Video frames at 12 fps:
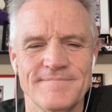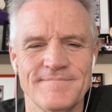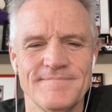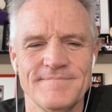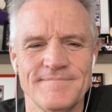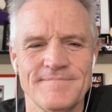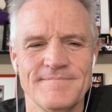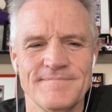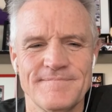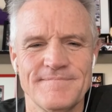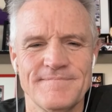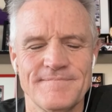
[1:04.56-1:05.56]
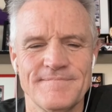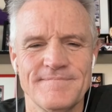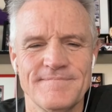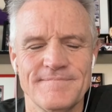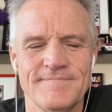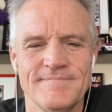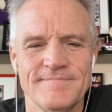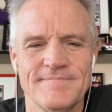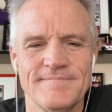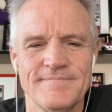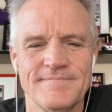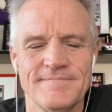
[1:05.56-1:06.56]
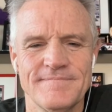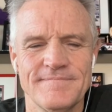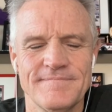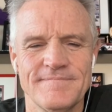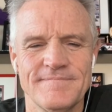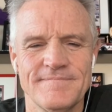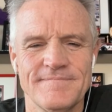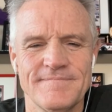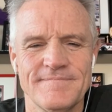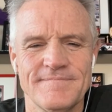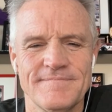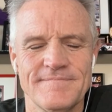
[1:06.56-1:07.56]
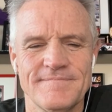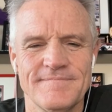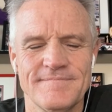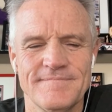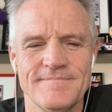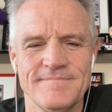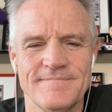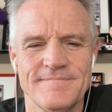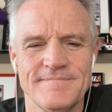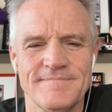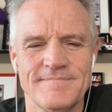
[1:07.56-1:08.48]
The person shown says nothing.